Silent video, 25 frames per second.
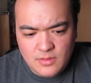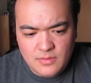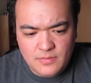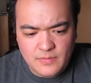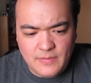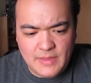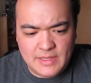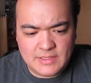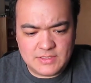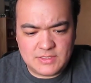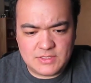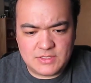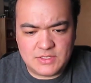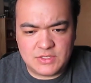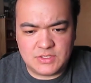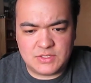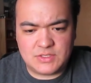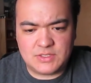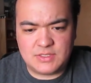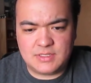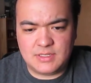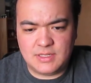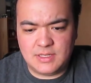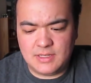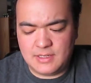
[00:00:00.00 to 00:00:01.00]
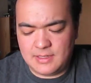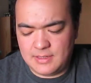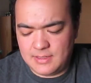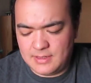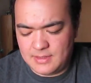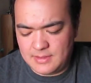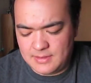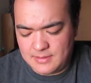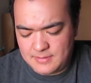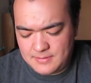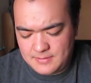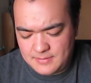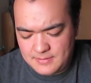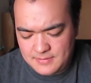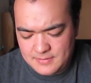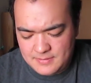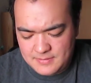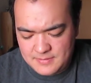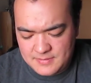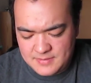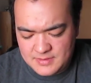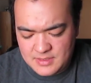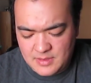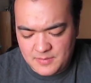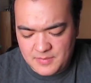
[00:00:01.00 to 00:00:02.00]
that's just
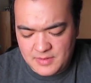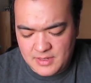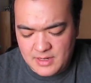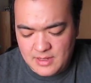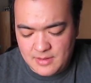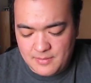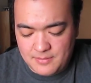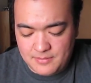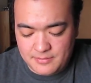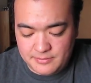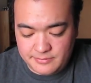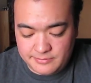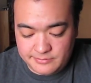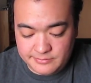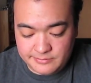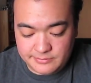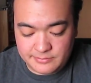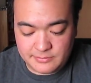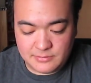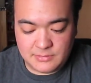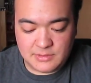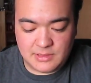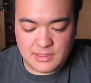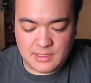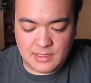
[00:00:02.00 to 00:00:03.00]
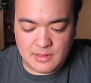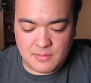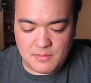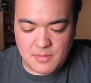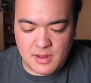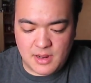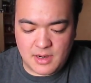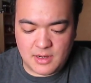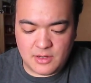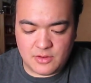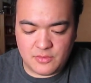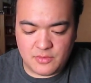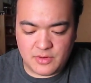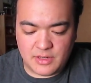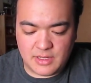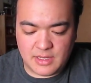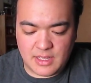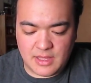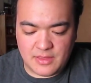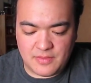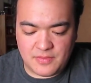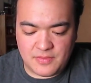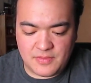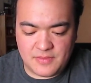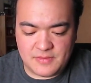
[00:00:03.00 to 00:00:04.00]
something I'm kind of monitoring.
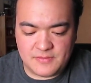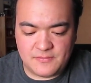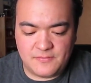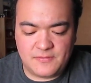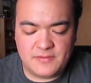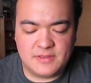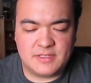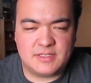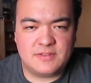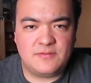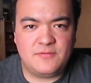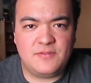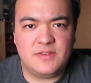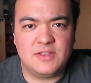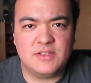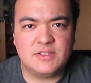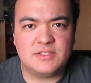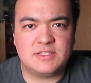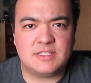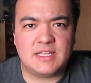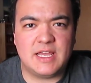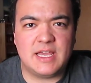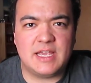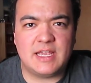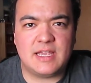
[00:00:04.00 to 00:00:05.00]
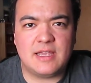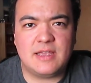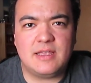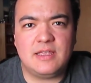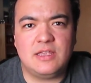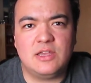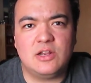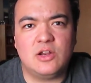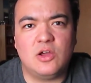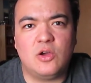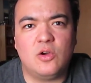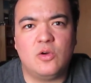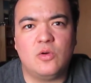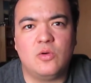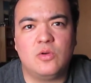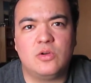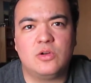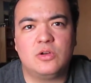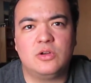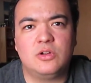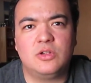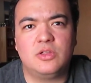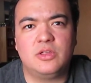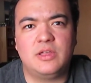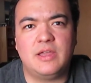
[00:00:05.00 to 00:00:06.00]
It feels like, you know,
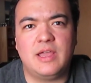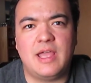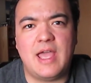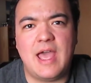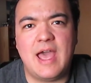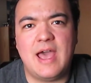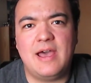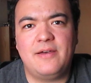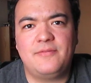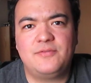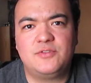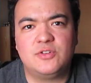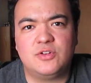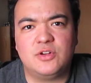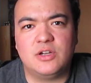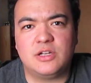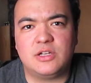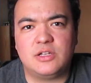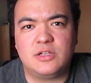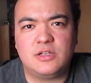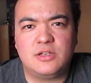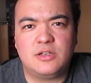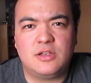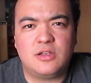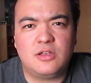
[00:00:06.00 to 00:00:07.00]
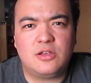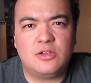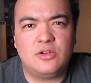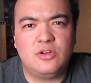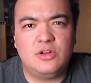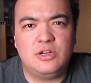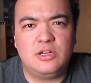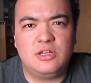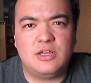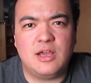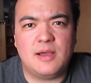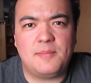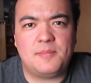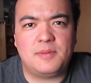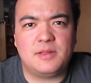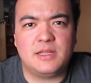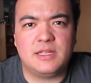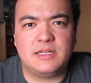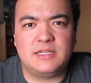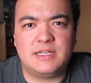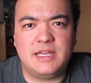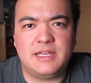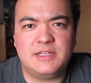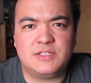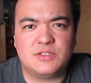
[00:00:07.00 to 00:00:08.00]
early after a good couple
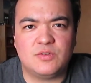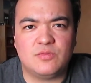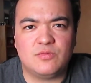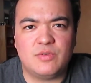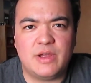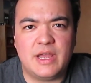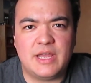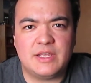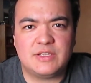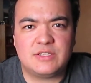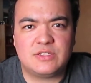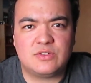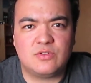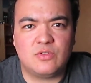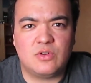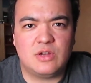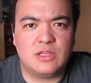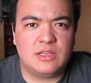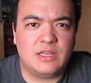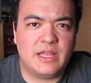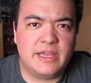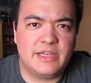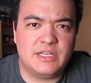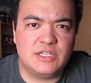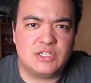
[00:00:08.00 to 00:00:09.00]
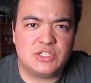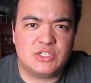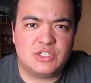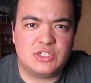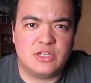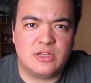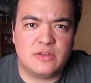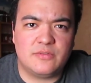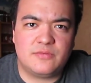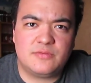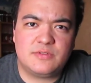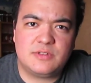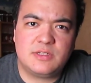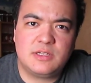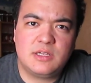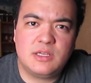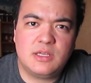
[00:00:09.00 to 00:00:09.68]
of days of rest or a light shift,